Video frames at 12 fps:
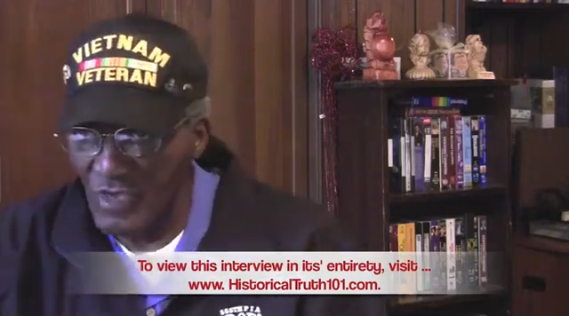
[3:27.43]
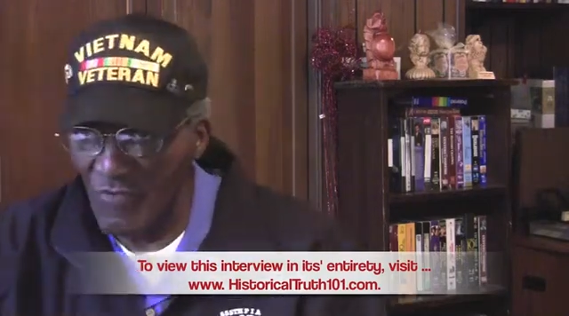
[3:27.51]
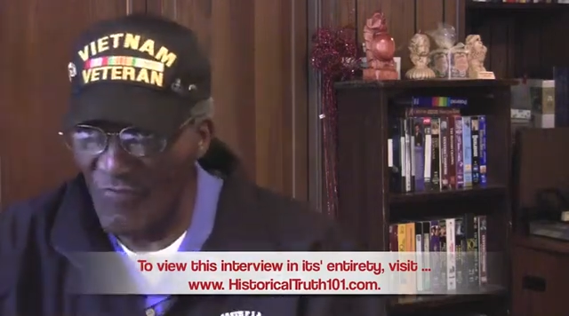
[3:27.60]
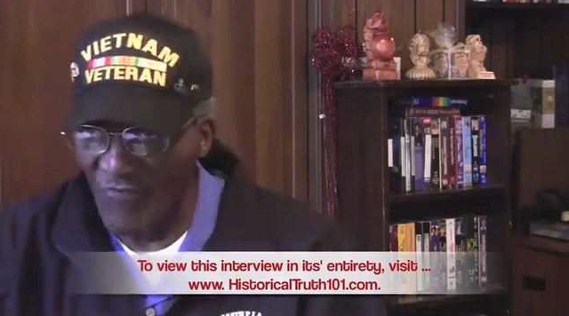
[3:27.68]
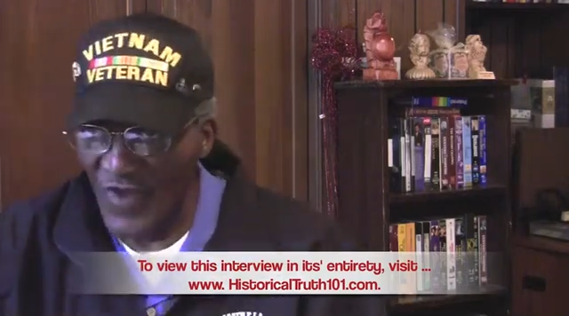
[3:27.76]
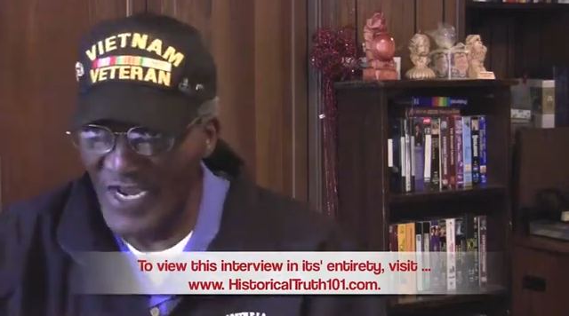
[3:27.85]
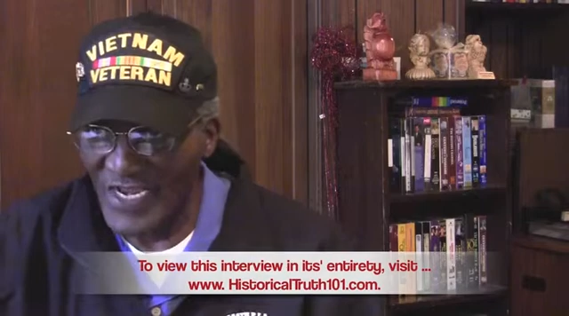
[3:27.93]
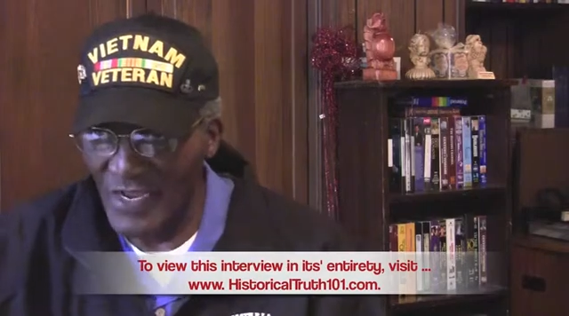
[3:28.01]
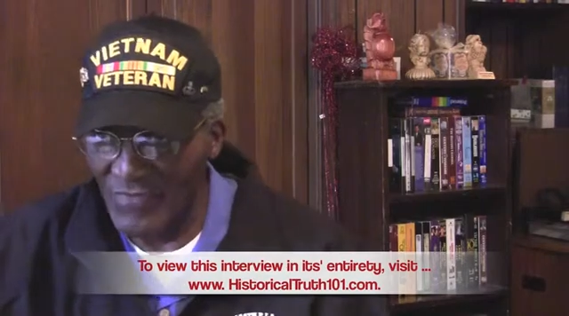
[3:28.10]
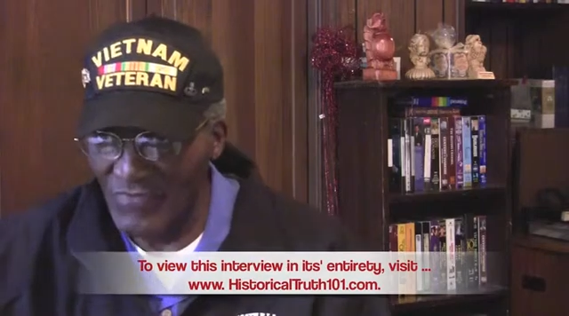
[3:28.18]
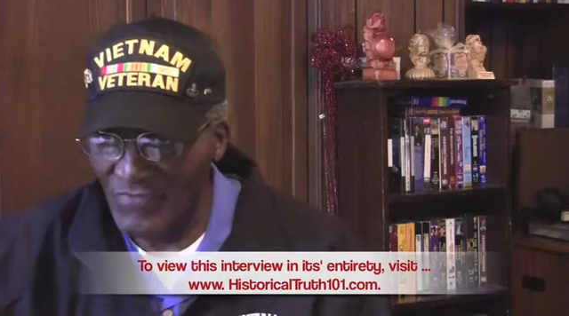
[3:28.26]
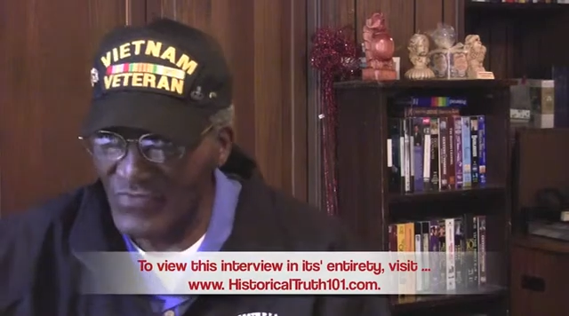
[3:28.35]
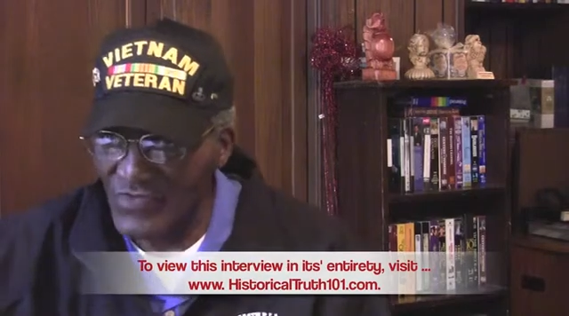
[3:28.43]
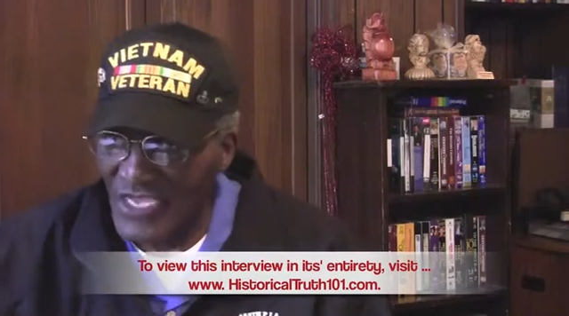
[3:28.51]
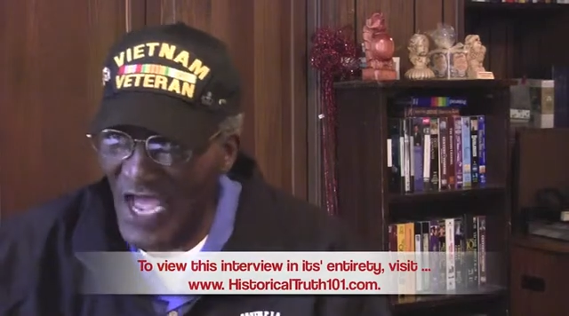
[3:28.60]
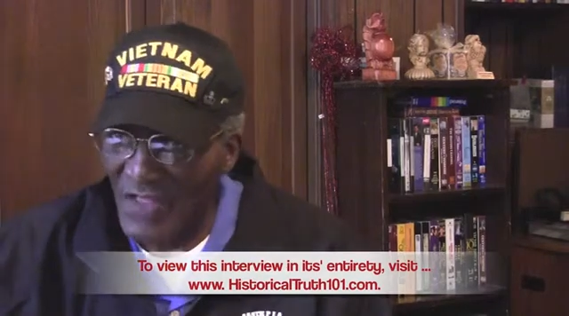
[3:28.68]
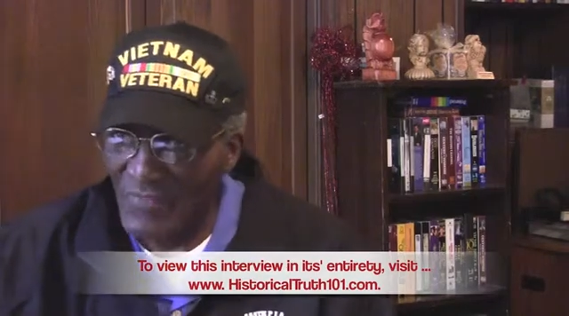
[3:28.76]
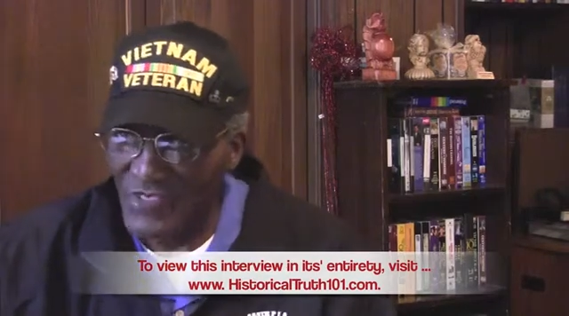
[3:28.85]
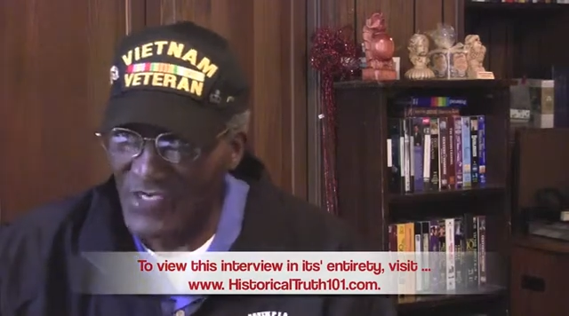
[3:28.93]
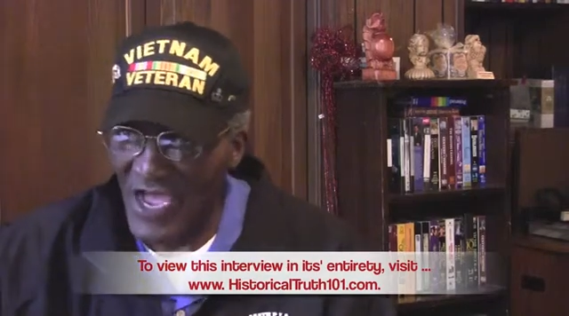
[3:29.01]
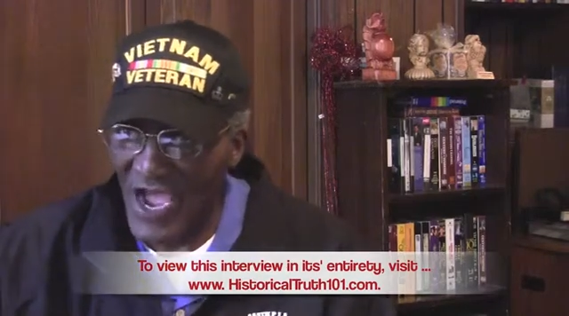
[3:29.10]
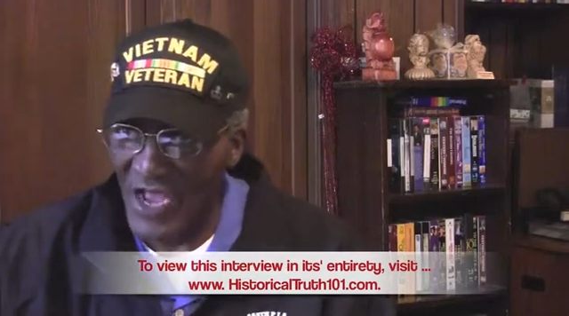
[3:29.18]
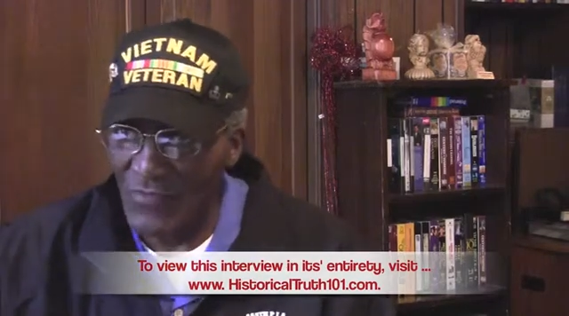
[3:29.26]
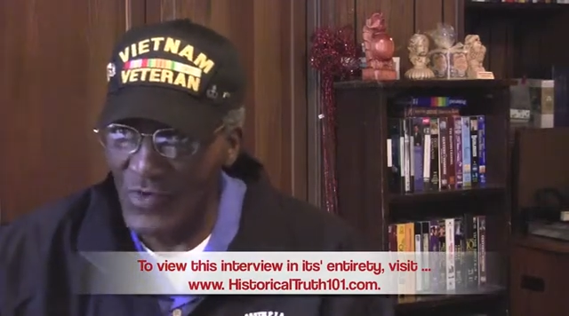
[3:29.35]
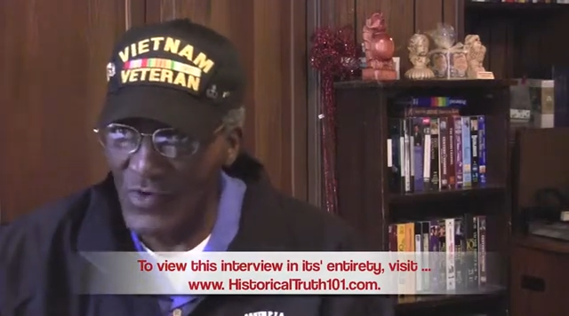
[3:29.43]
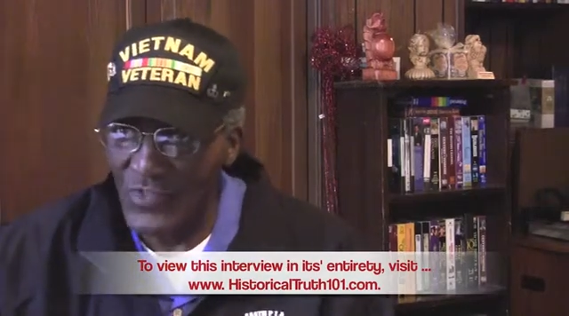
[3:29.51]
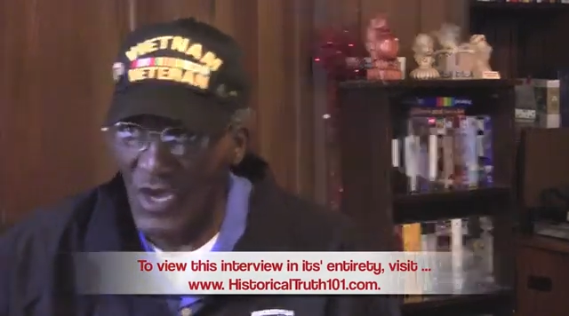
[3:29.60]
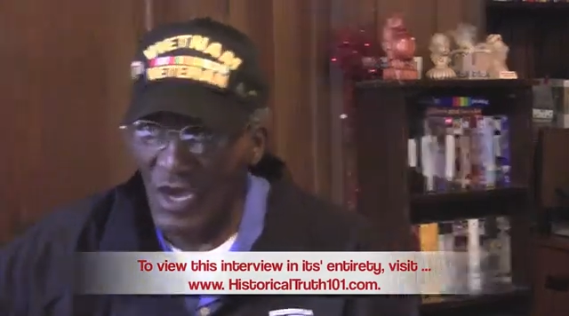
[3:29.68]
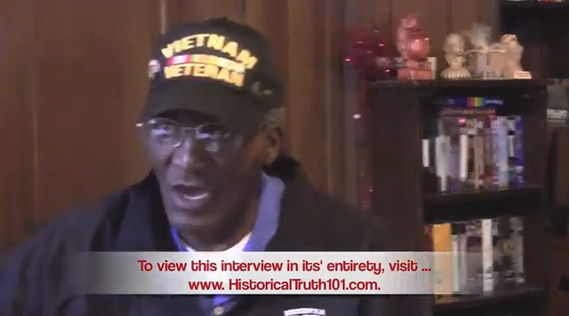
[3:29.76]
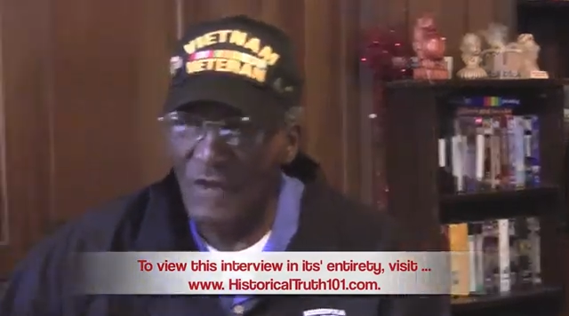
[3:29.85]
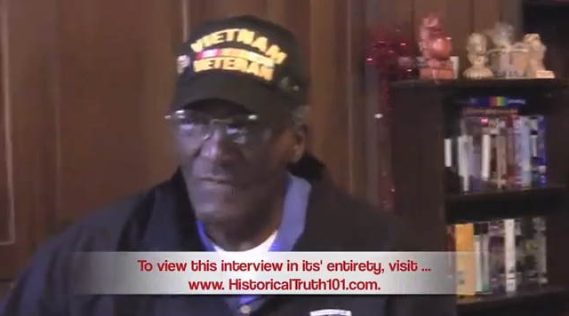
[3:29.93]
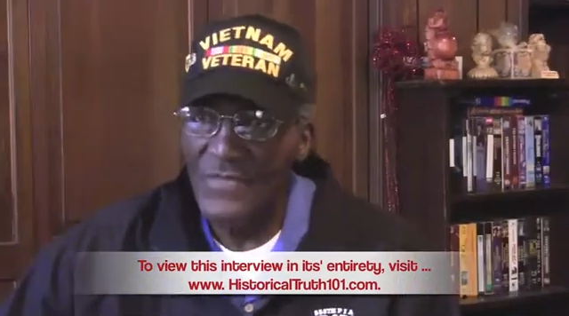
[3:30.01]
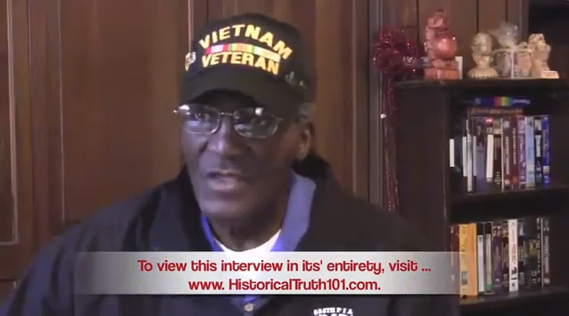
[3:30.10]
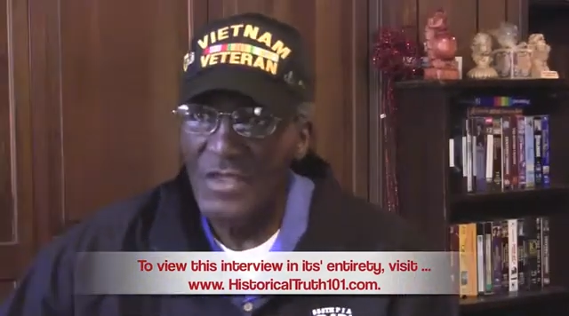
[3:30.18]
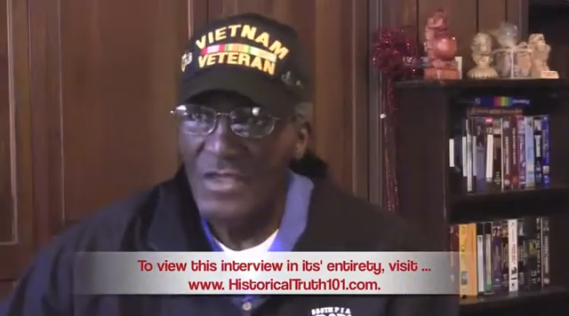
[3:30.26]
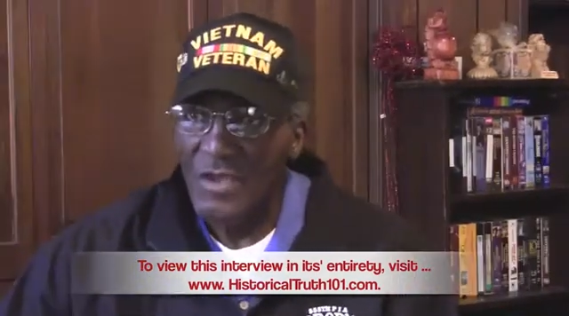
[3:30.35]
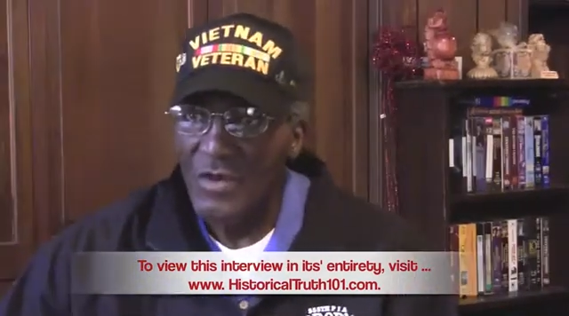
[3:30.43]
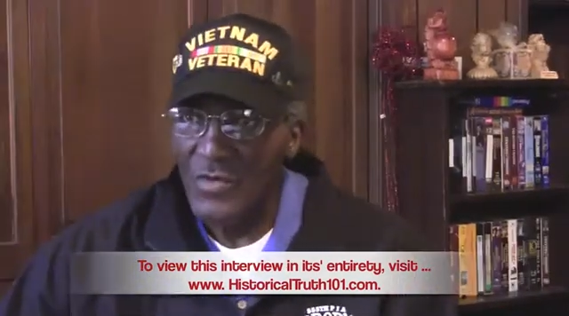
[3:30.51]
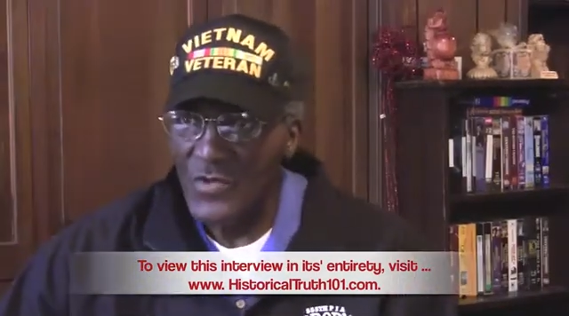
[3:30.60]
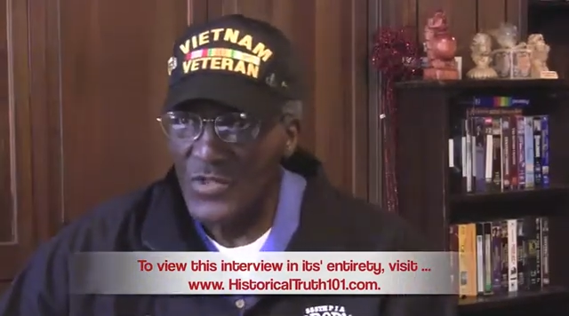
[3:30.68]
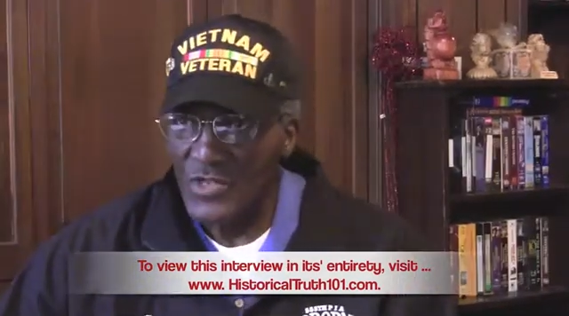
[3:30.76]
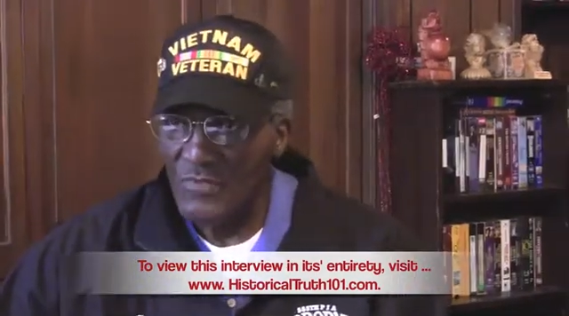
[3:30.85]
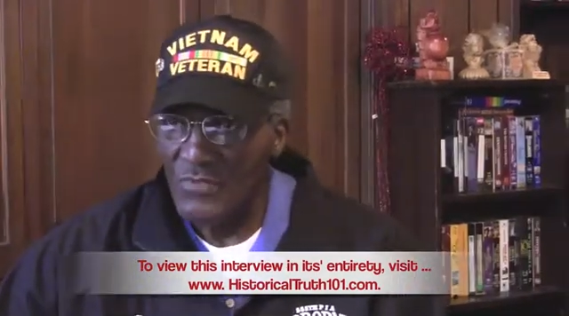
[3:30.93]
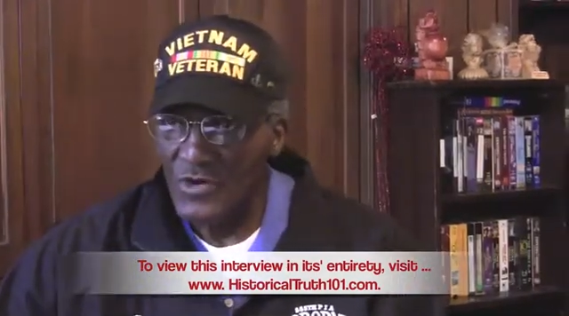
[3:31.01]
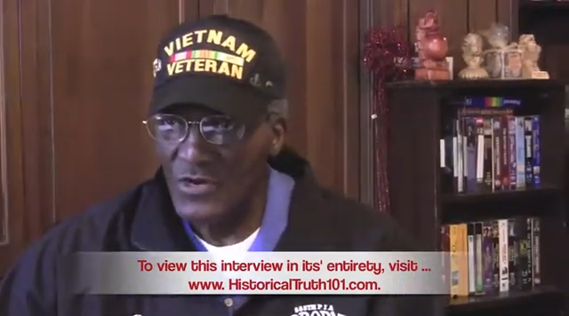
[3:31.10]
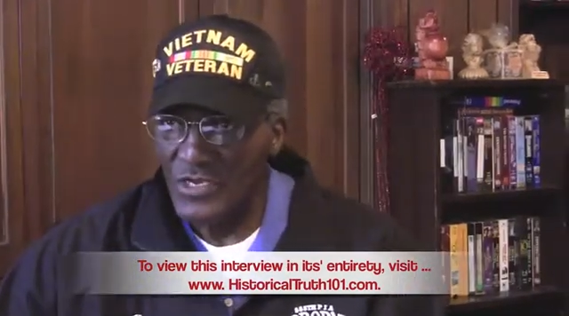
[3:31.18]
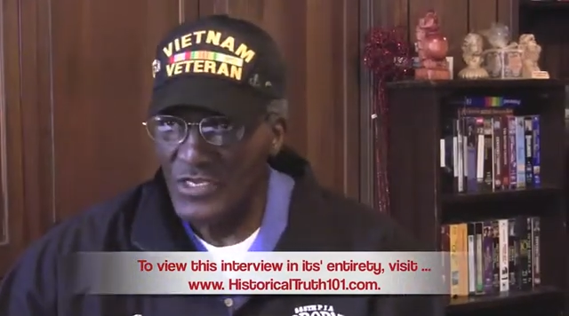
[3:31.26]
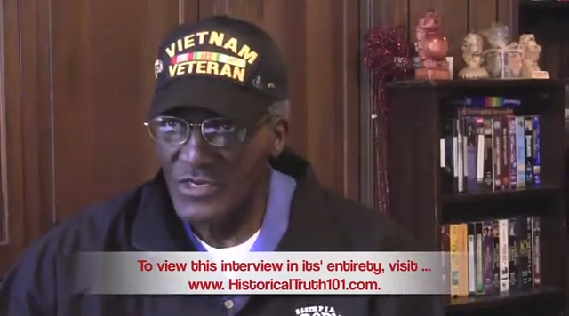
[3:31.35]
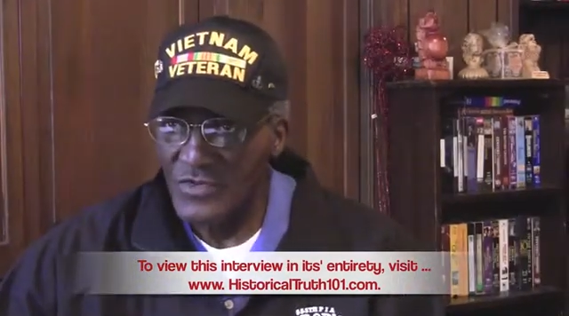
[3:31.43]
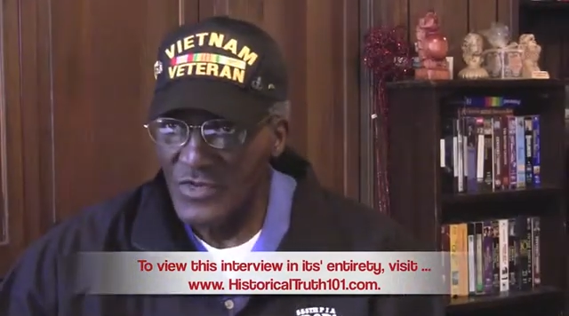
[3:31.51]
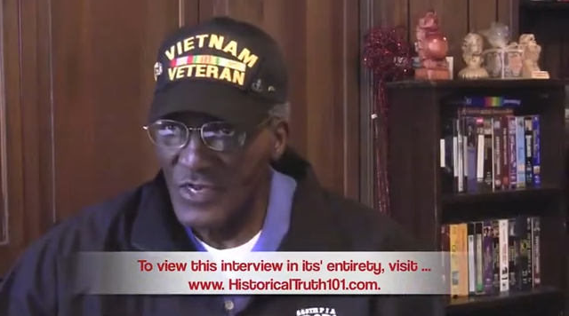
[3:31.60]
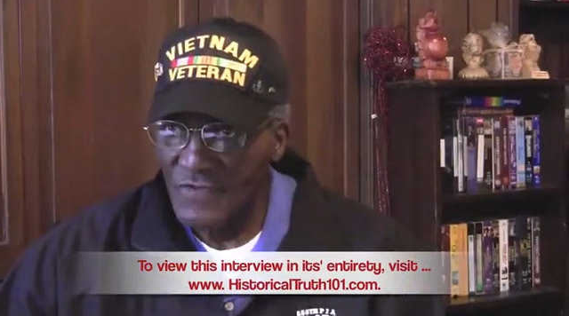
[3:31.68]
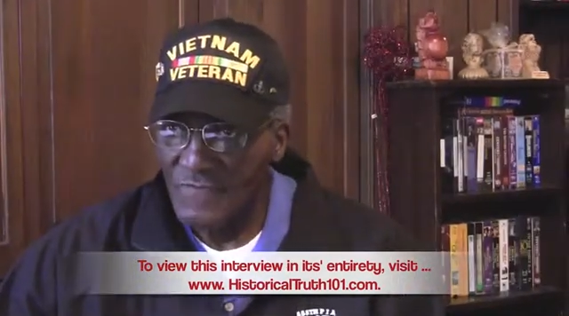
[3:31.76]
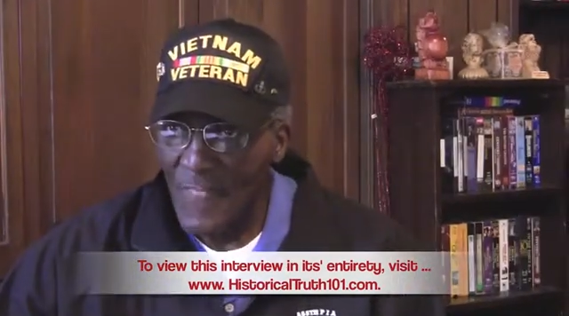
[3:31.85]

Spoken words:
of fighting side by side with an American unit.